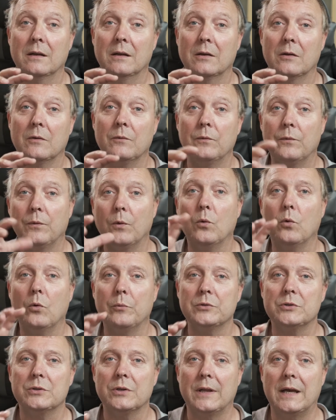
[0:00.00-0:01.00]

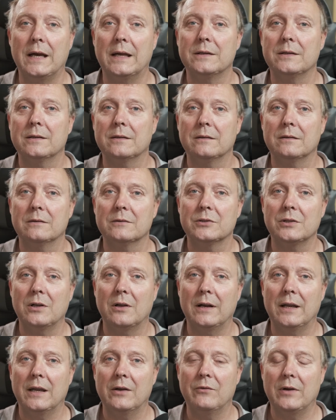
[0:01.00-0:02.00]
conforms to that
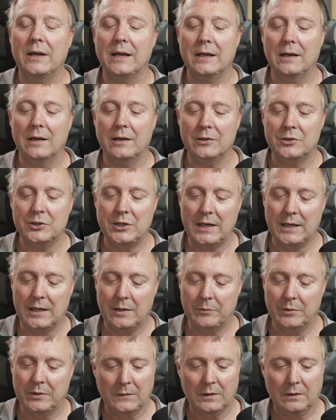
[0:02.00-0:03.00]
slightly irregular
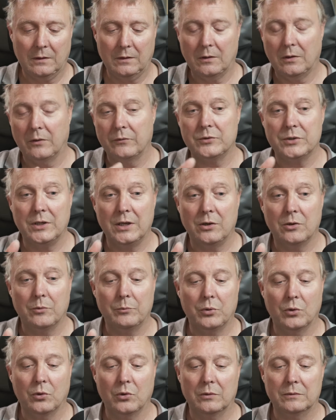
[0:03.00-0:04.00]
shape. Obviously you can
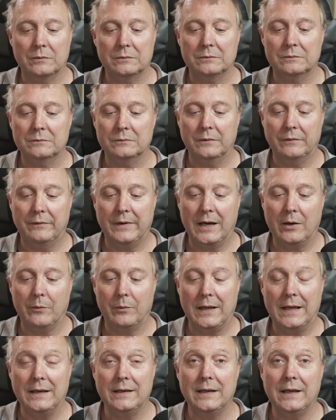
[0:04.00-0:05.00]
put
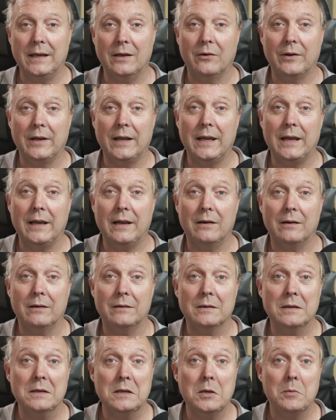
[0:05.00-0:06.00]
variable ND on here,
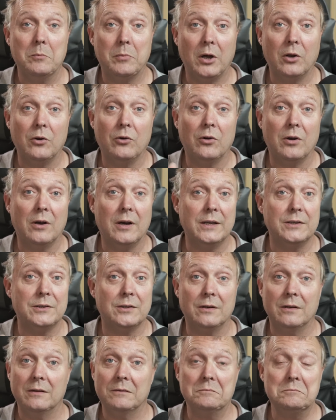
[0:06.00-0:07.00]

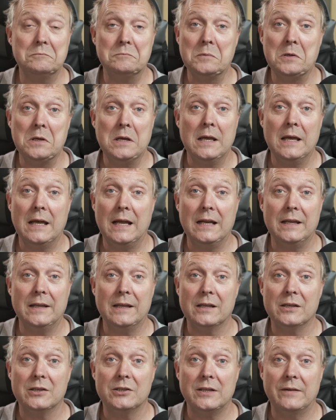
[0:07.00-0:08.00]
polarizer, anything that's